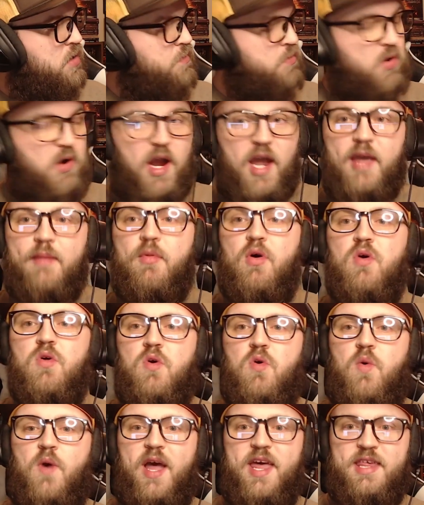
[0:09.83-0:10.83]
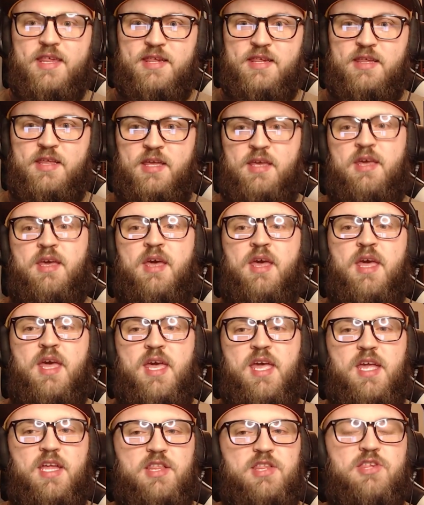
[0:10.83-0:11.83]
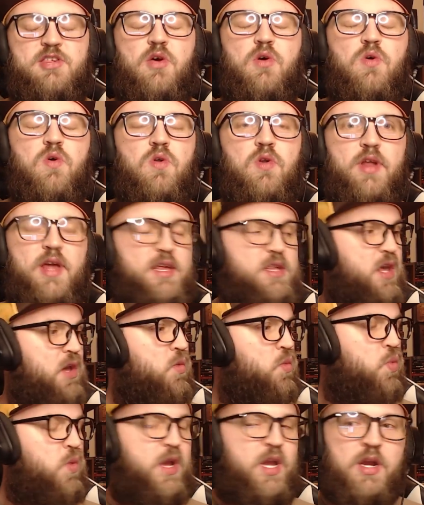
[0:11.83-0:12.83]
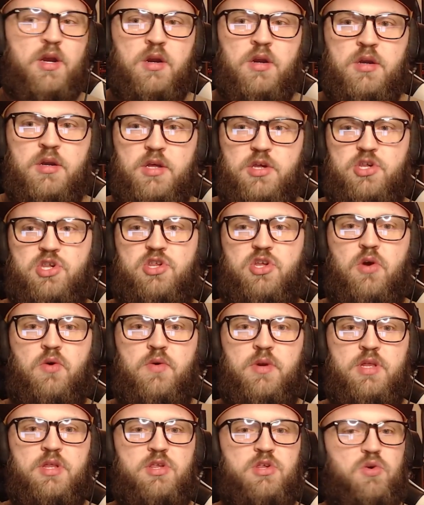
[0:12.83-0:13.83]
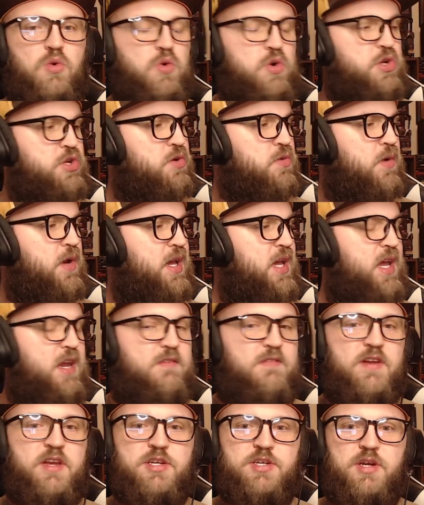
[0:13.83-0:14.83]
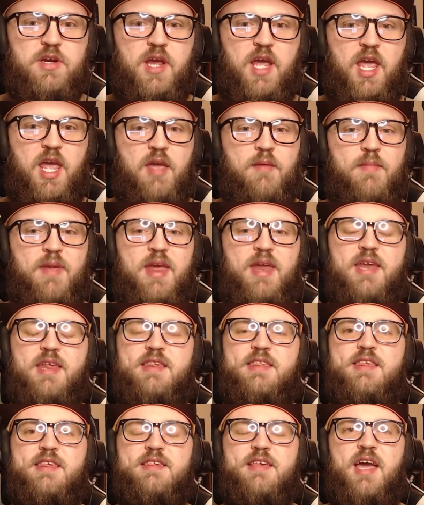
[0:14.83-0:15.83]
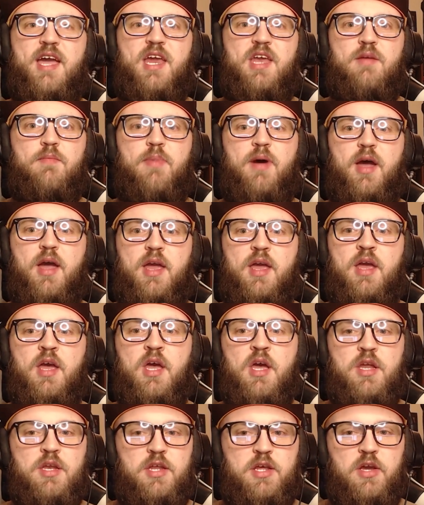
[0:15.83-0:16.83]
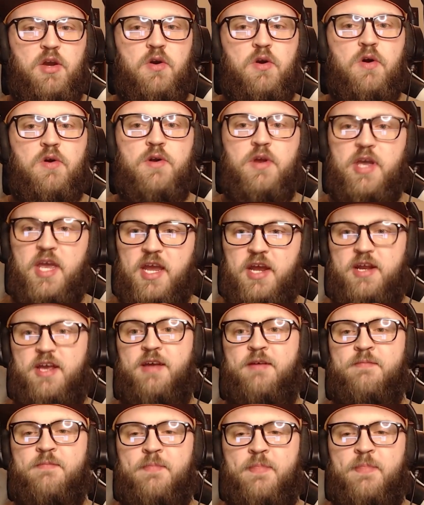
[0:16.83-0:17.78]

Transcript: Primal Quest. It's sold as a weird stone and sorcery adventure game and is designed by Diogo Nogueira.